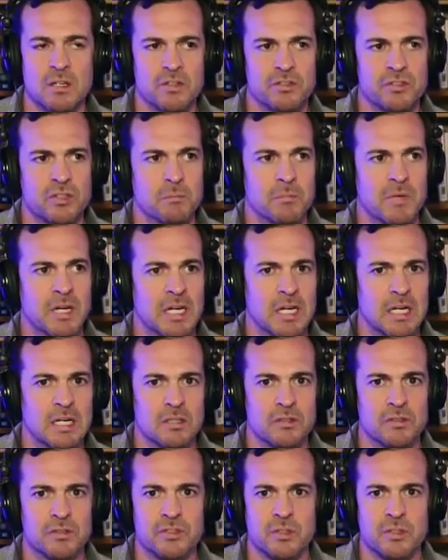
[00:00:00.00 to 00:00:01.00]
some
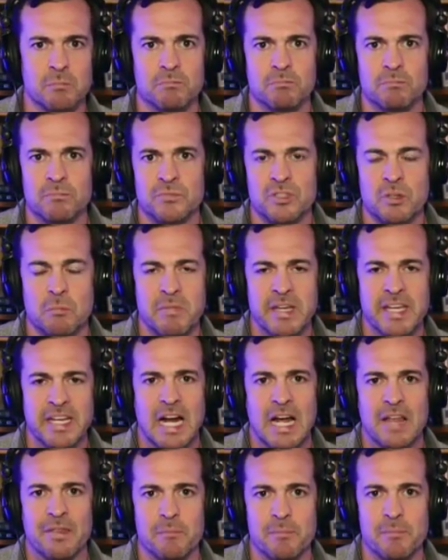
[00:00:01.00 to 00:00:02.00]
meat
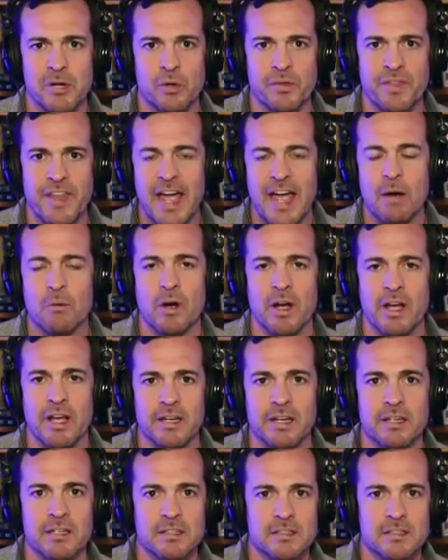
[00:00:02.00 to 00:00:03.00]
on the bone that way.